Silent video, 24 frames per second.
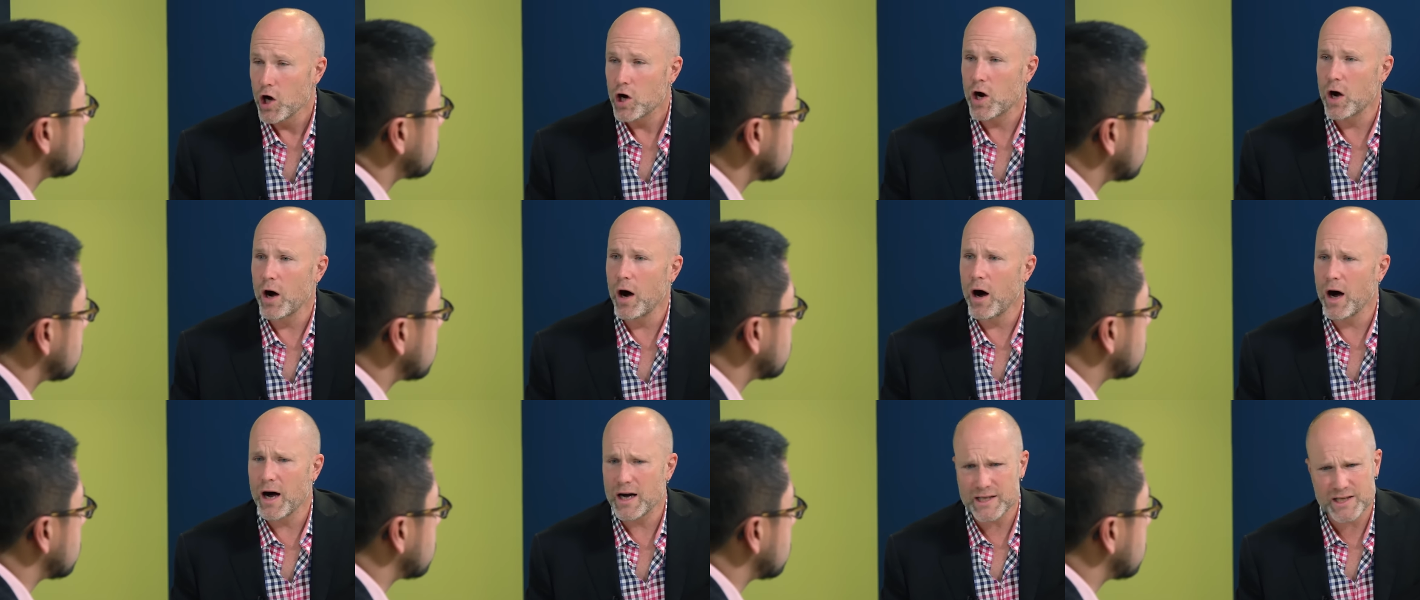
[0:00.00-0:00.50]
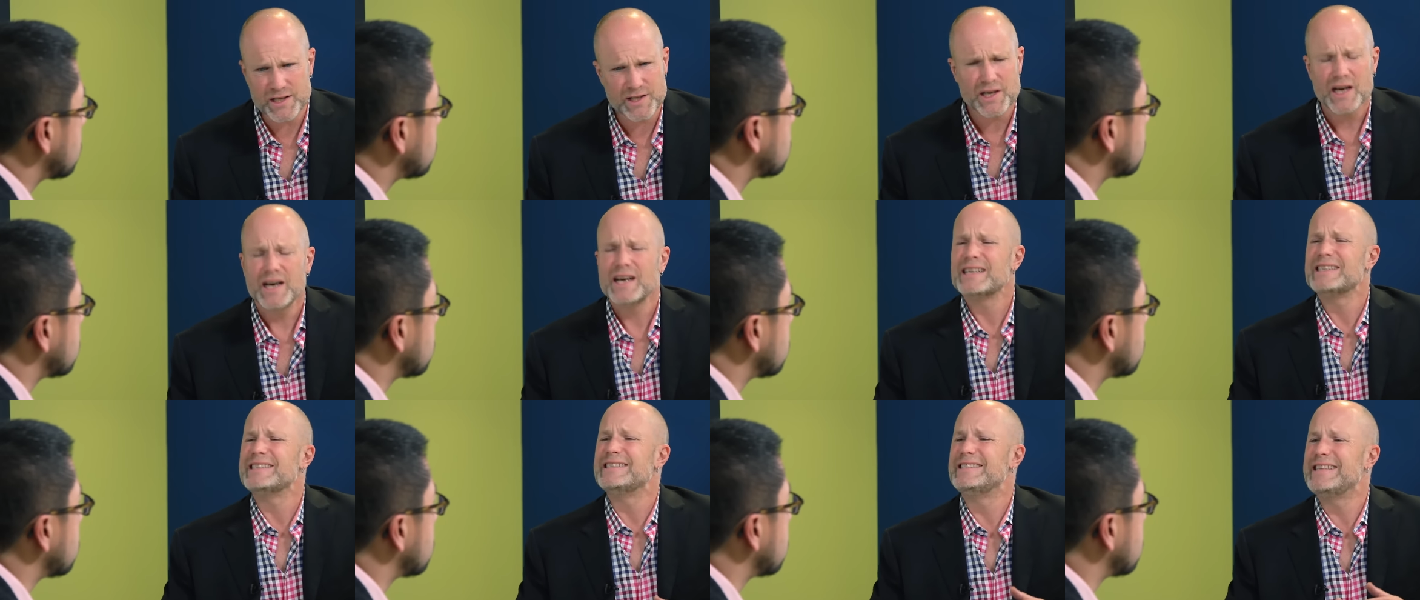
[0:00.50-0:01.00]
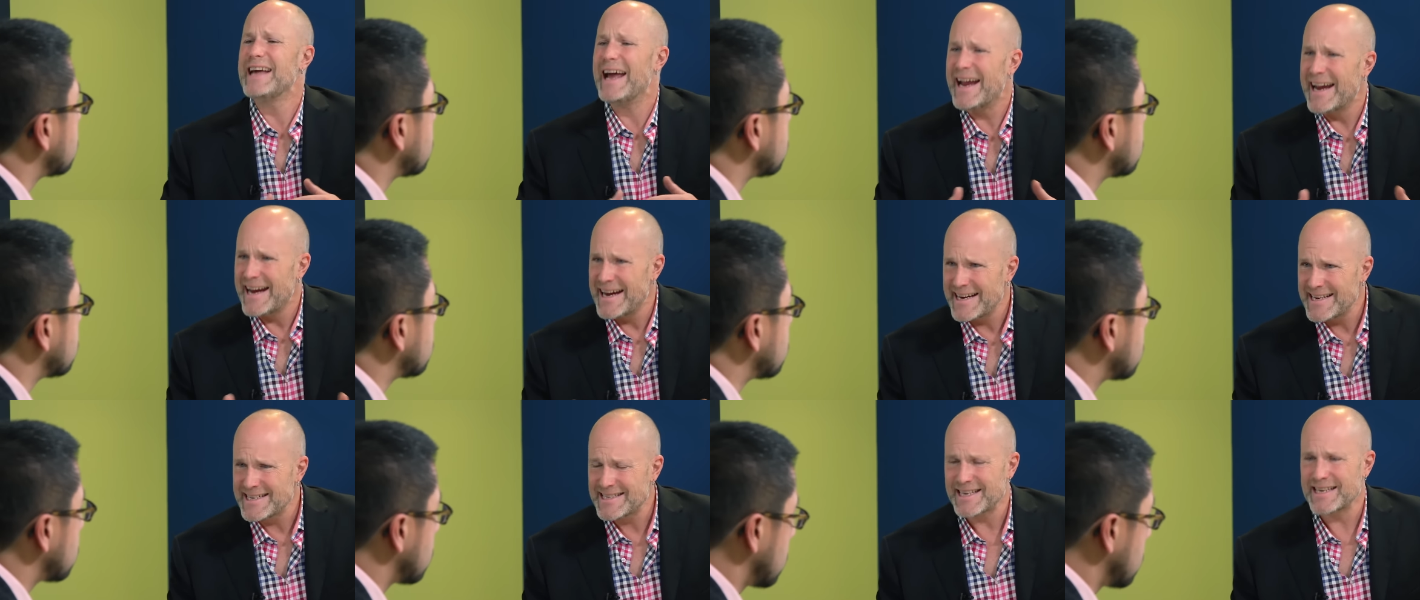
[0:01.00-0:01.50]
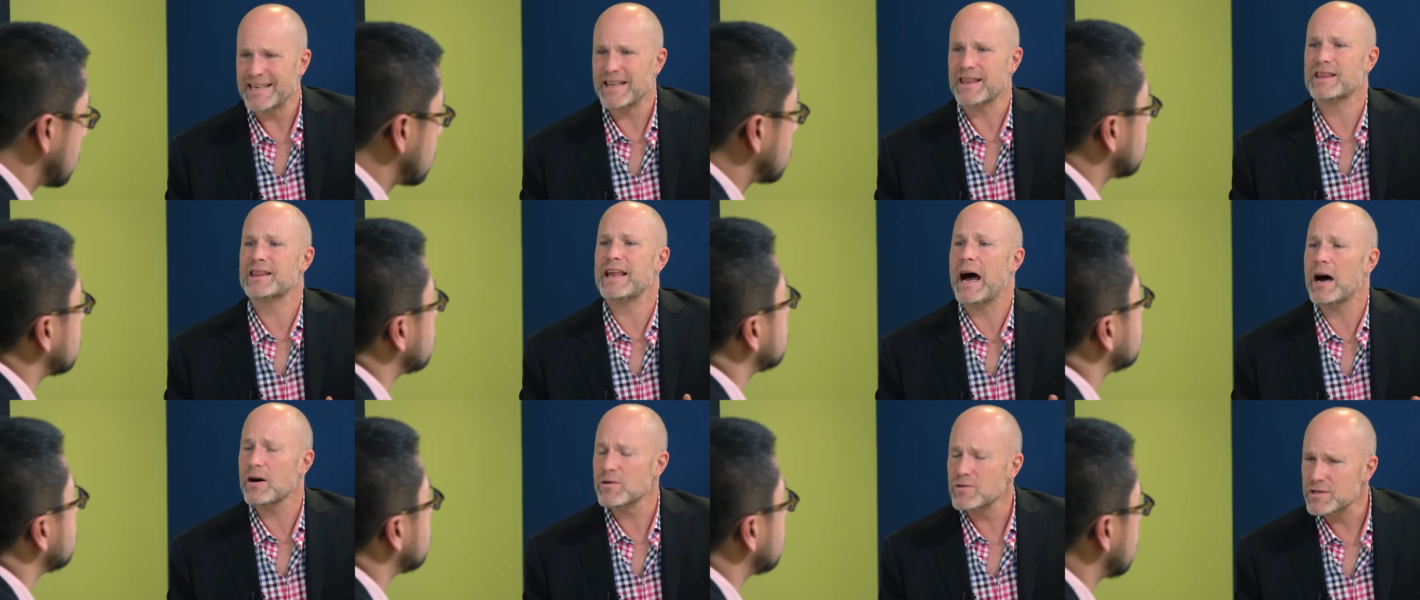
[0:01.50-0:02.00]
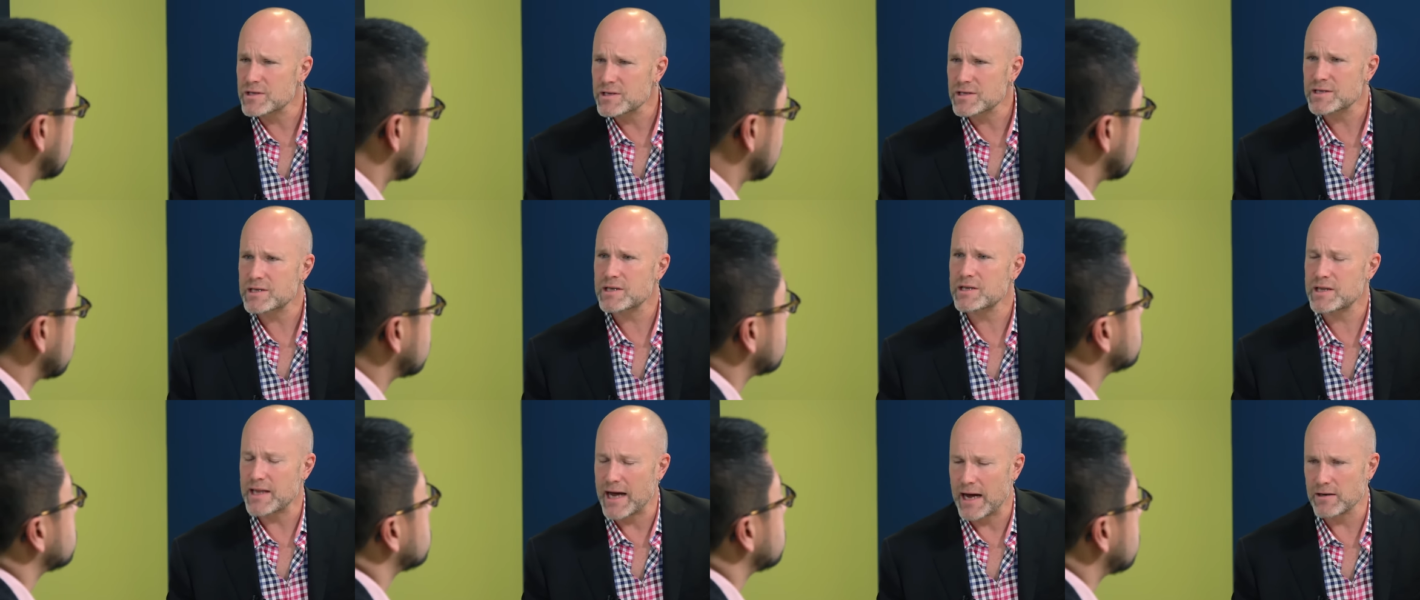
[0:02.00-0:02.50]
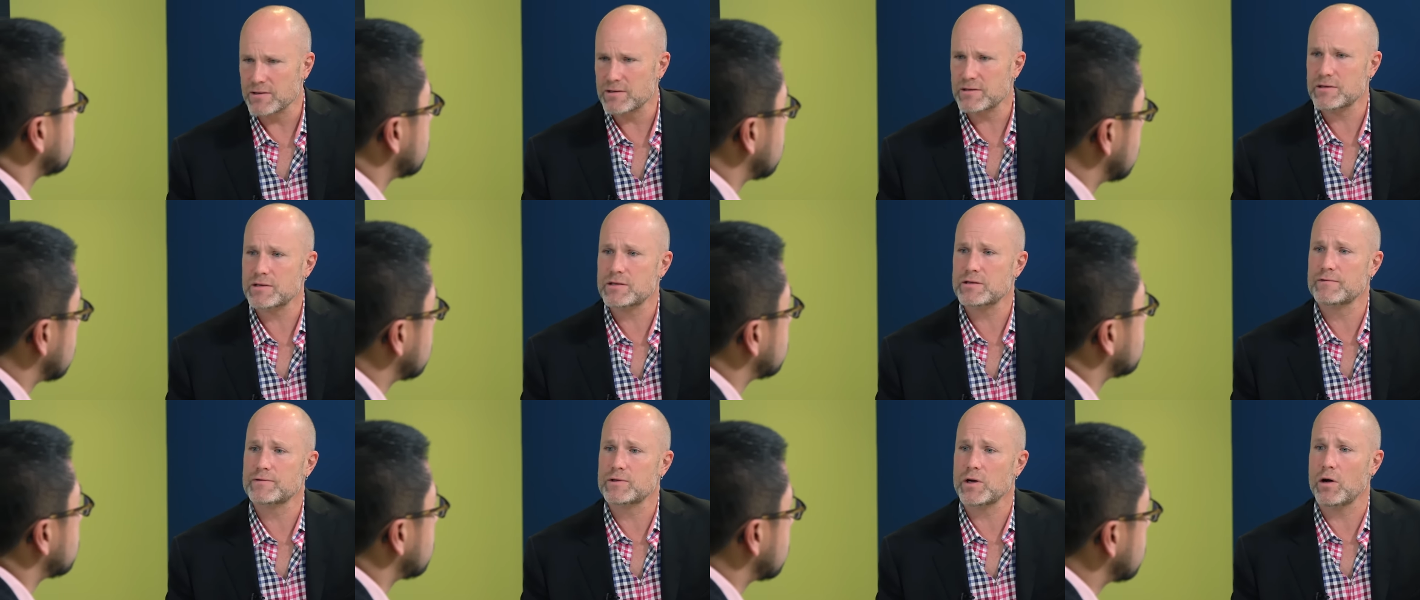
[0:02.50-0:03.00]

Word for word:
Speaker 1: cost days and thousands and thousands of